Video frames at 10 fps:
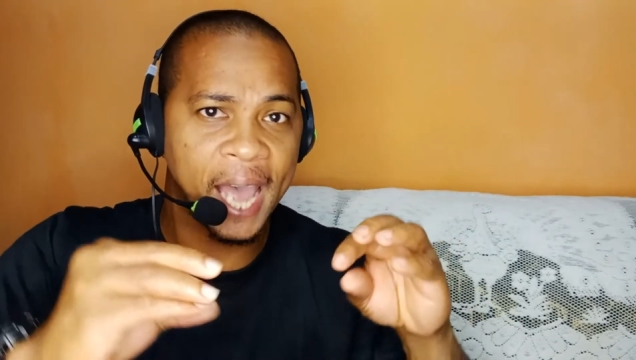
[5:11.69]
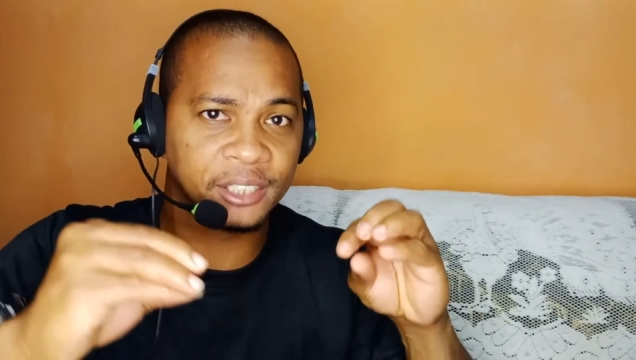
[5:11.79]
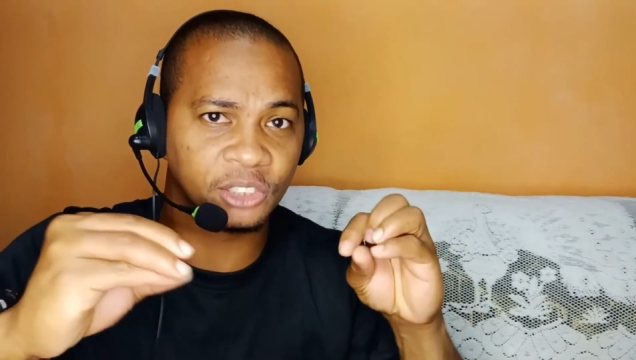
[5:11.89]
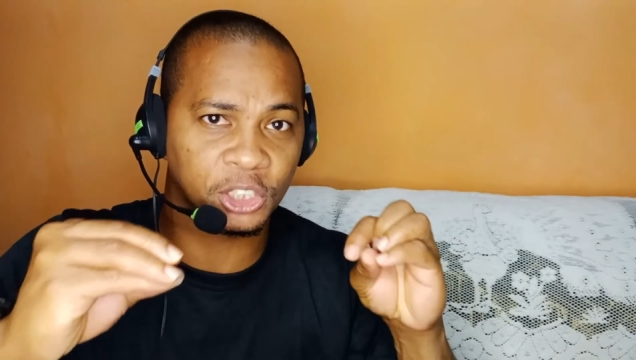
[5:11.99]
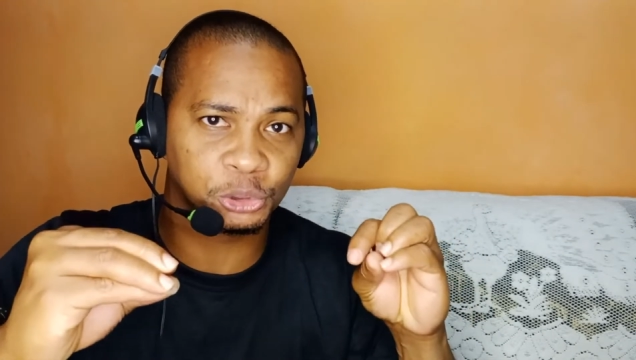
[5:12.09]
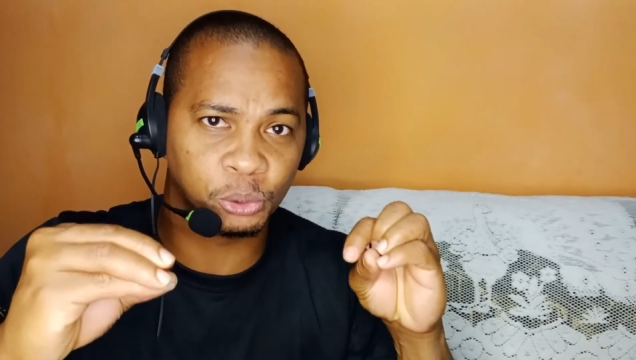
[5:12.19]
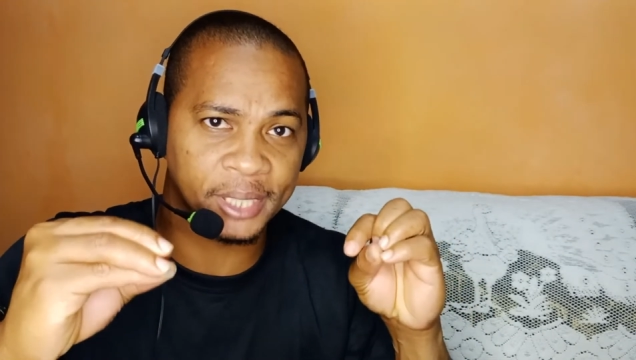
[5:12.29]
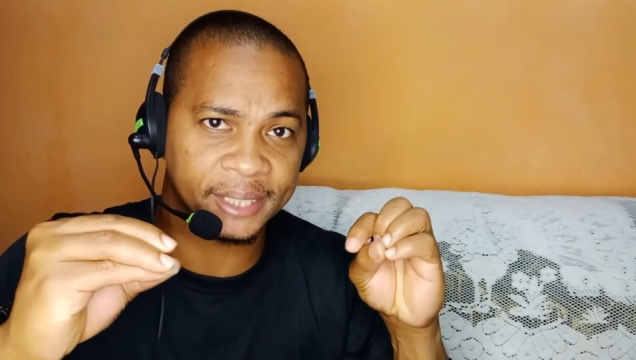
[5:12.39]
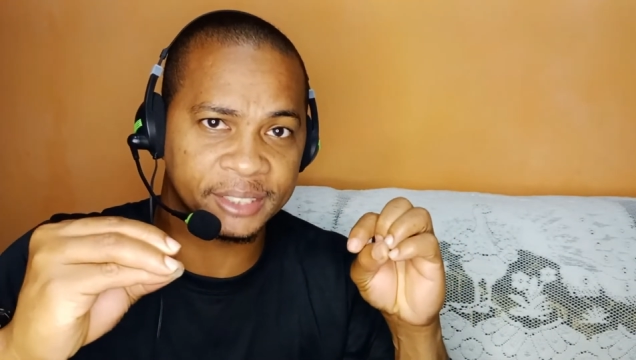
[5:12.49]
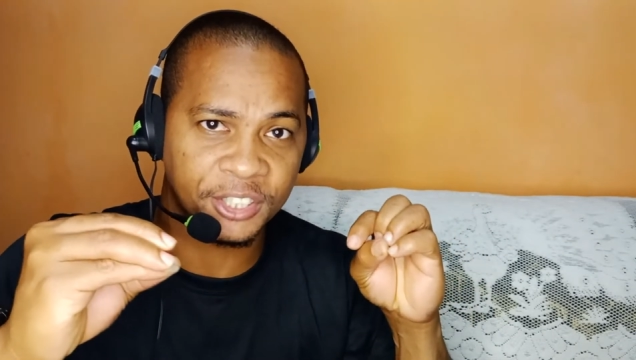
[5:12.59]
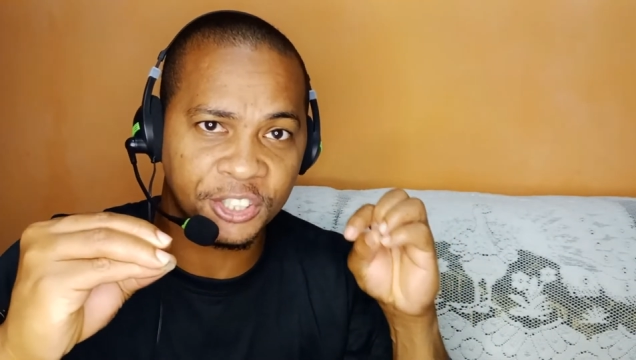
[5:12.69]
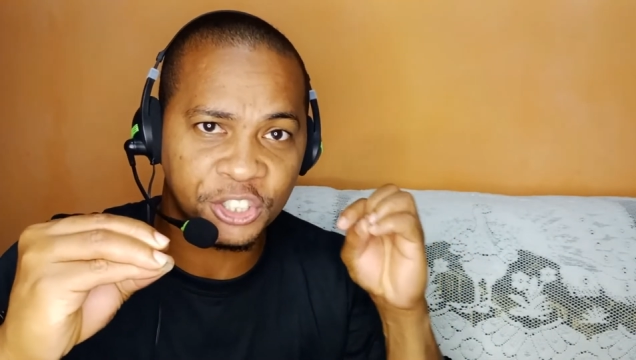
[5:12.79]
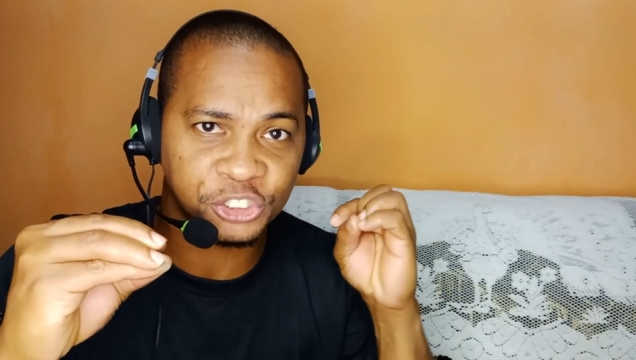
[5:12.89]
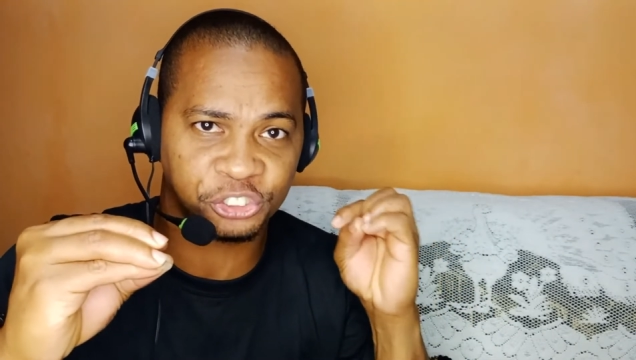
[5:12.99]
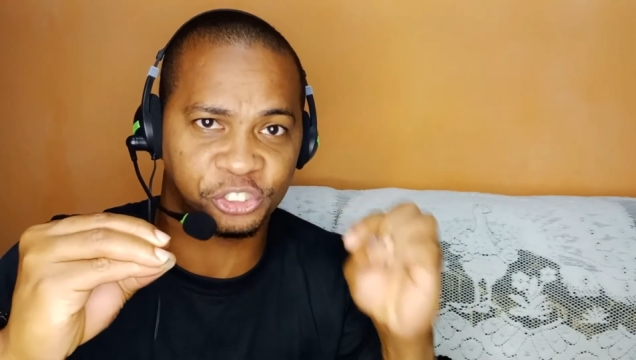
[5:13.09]
and not to let the
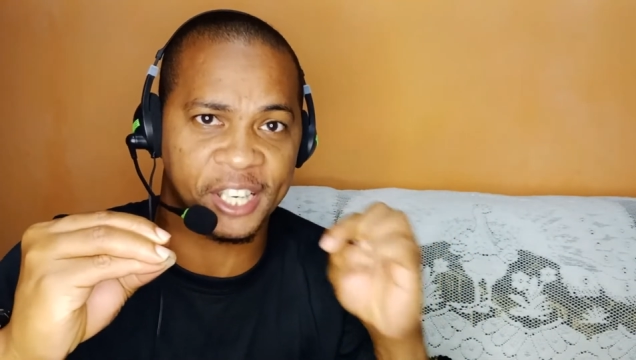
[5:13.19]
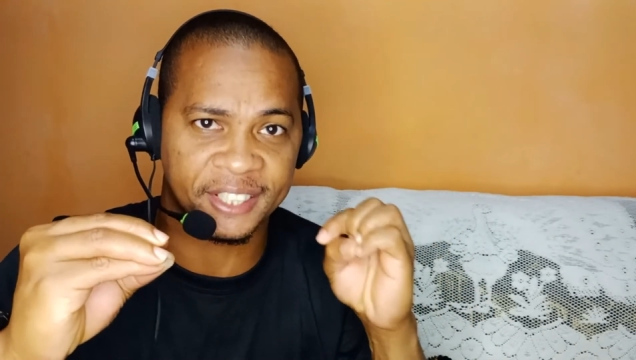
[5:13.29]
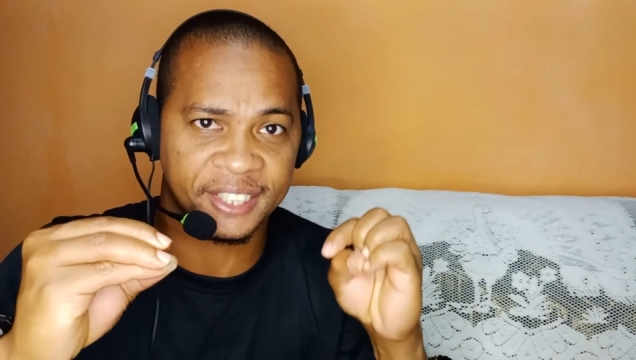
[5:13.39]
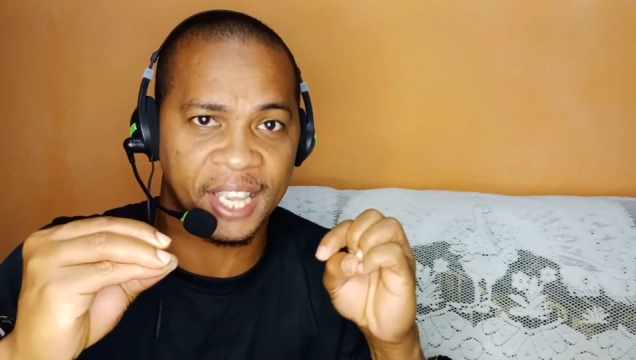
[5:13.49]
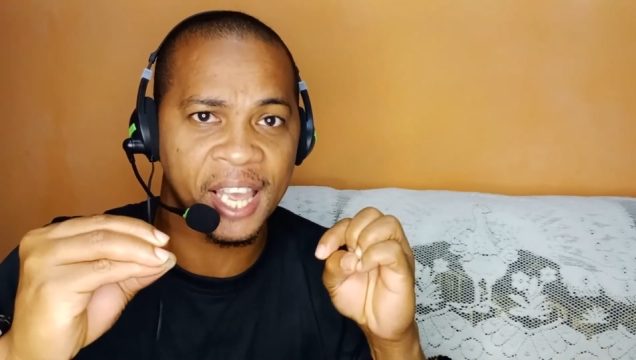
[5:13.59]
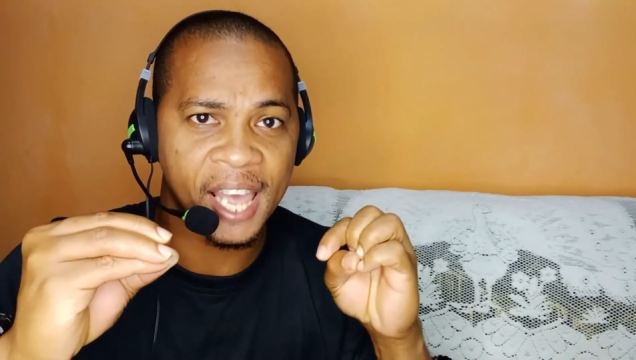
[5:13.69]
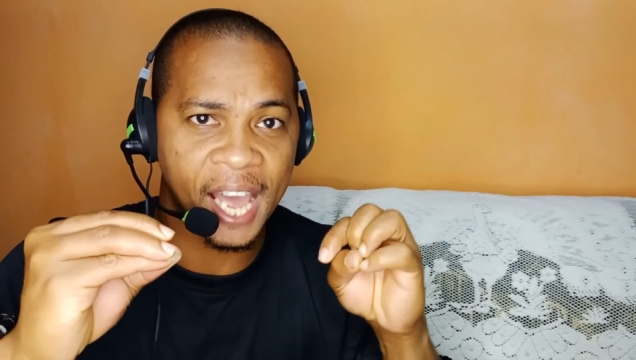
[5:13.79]
stress